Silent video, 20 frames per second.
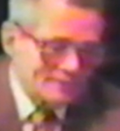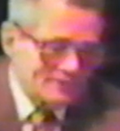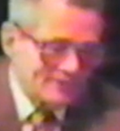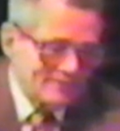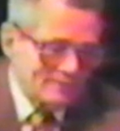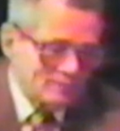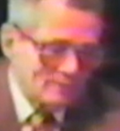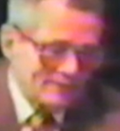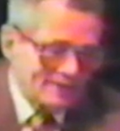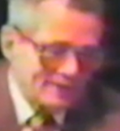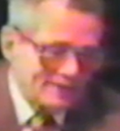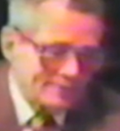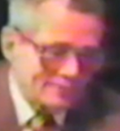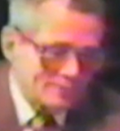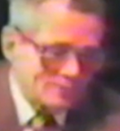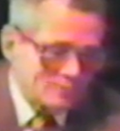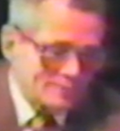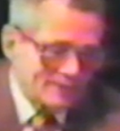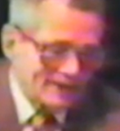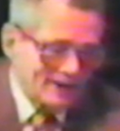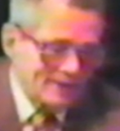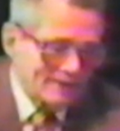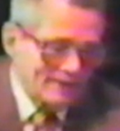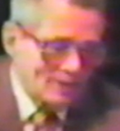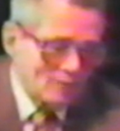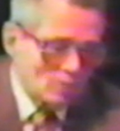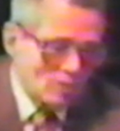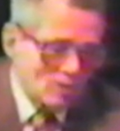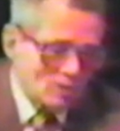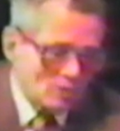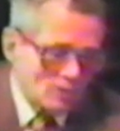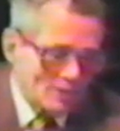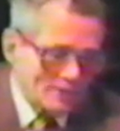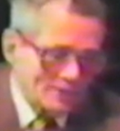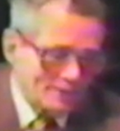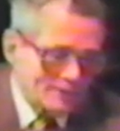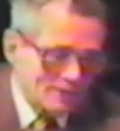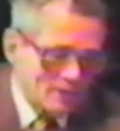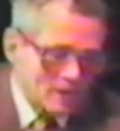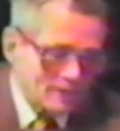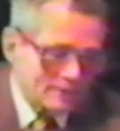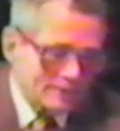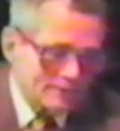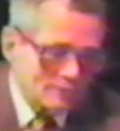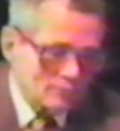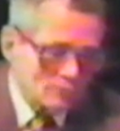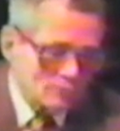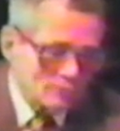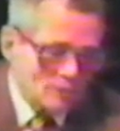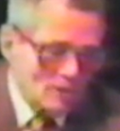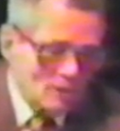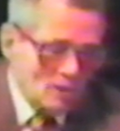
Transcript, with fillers: neither will they understand. They walk on in darkness.